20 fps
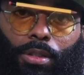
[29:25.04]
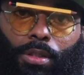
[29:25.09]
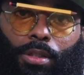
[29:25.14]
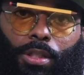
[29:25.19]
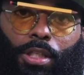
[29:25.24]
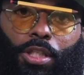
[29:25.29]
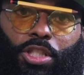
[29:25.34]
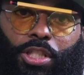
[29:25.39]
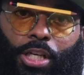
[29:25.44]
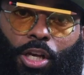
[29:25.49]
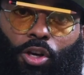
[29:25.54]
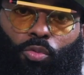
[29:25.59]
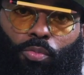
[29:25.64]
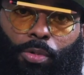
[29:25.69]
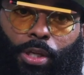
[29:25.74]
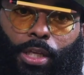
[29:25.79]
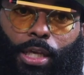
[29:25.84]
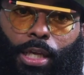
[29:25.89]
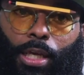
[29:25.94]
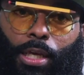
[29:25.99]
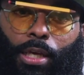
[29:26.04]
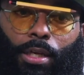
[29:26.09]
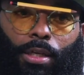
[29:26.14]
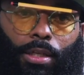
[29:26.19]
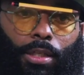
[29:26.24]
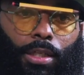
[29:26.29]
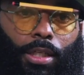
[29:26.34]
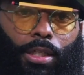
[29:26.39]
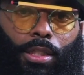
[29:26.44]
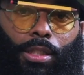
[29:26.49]
this gentleman
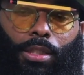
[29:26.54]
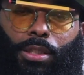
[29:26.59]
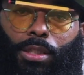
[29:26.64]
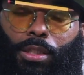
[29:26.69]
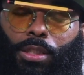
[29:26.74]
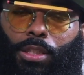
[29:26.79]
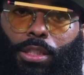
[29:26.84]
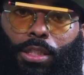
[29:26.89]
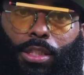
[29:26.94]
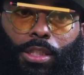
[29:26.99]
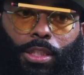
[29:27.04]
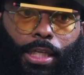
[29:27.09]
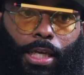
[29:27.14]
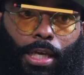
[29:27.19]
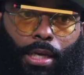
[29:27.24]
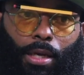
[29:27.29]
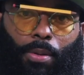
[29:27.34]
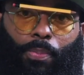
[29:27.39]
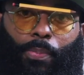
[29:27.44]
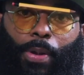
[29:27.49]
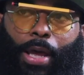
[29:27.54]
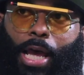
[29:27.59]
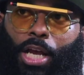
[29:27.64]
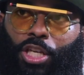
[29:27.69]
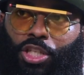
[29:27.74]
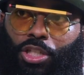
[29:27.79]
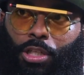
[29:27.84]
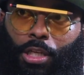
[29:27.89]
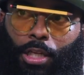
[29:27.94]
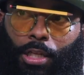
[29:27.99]
here is sincere,
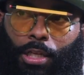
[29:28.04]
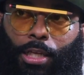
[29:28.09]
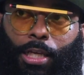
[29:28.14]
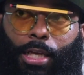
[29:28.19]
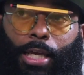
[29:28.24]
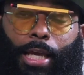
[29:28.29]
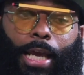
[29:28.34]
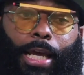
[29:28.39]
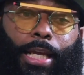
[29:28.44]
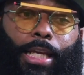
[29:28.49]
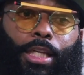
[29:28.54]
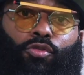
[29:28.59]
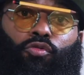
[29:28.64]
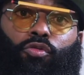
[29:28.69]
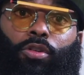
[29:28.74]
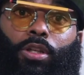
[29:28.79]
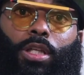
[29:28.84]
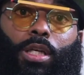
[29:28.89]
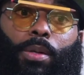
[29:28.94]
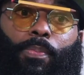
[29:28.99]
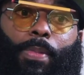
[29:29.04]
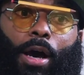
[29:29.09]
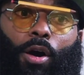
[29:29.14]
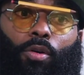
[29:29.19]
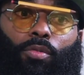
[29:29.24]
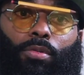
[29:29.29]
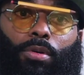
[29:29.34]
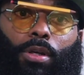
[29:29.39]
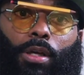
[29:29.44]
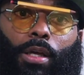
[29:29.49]
passionate, and he's really
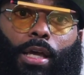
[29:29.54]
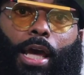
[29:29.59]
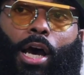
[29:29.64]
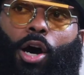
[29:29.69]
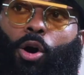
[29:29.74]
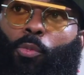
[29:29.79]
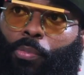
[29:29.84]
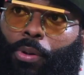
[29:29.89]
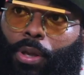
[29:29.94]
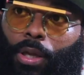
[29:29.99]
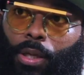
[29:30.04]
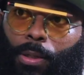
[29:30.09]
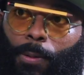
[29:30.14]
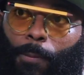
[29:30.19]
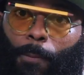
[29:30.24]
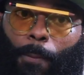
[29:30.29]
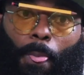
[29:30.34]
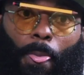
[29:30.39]
about helping